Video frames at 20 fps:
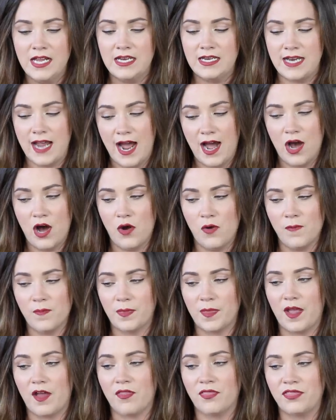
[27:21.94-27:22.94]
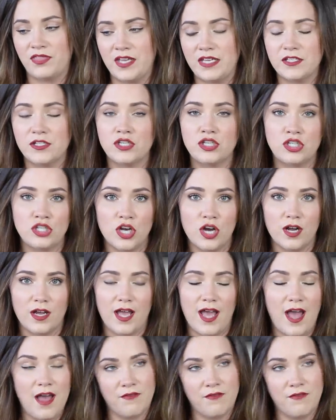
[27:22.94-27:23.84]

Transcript: Now, this shook